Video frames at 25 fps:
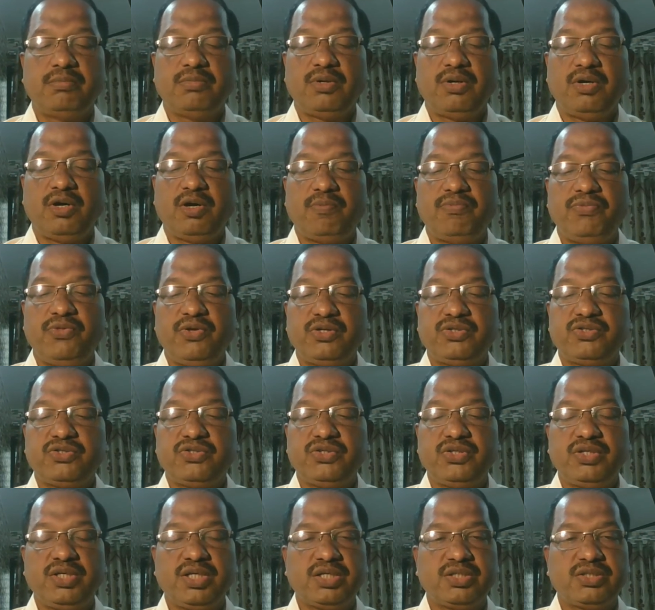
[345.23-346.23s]
of the
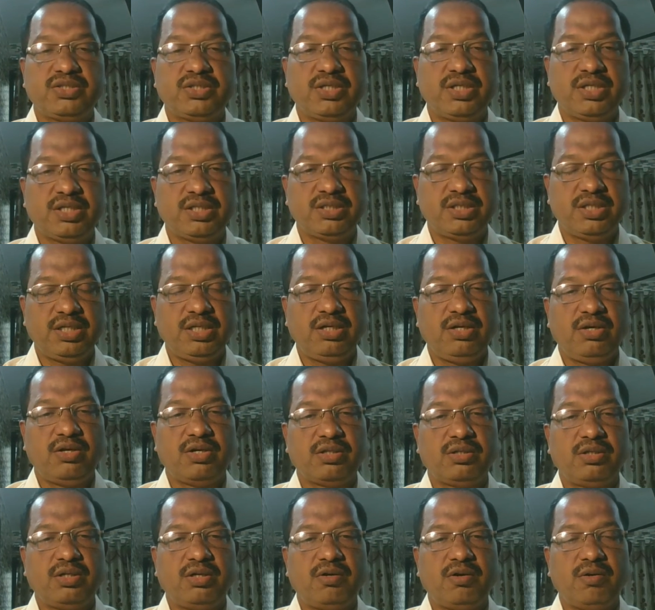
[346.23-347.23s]
CHSL, or
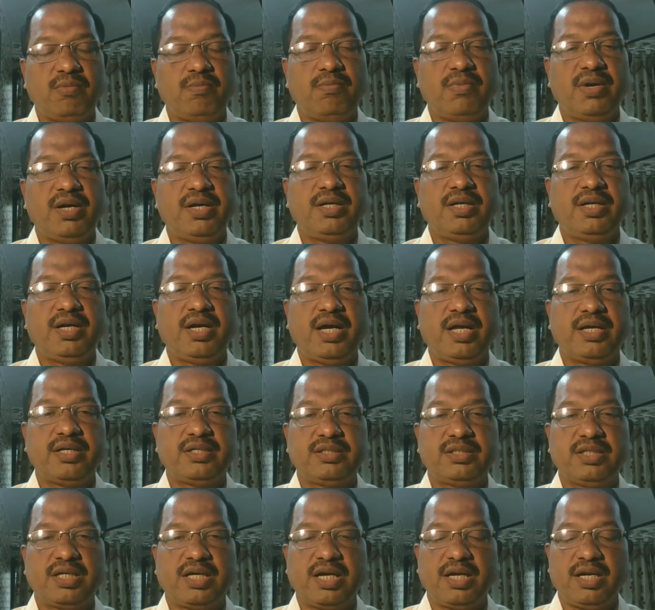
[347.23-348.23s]
the combined higher
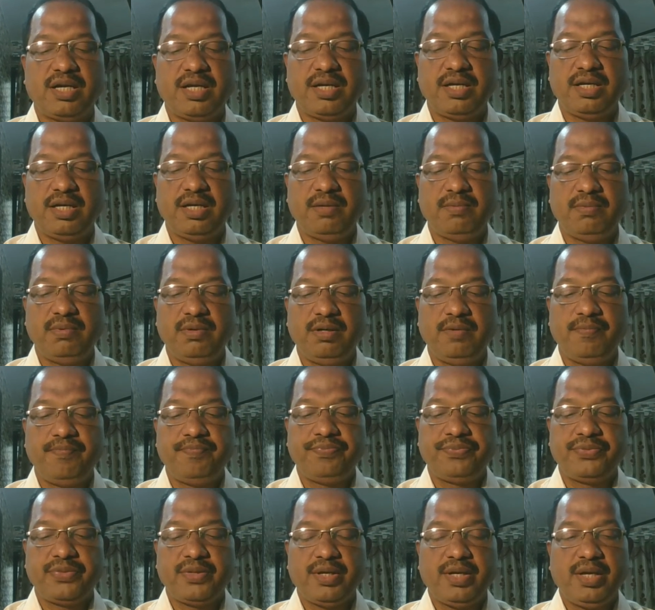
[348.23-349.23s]
secondary level
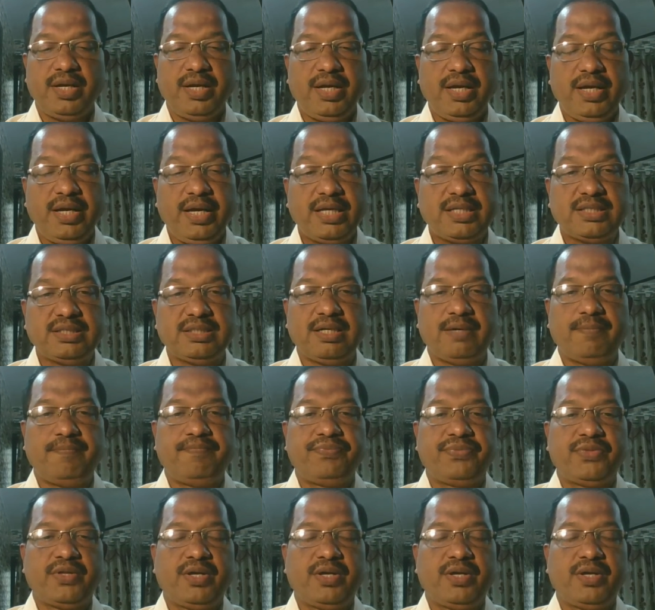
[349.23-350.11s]
exam.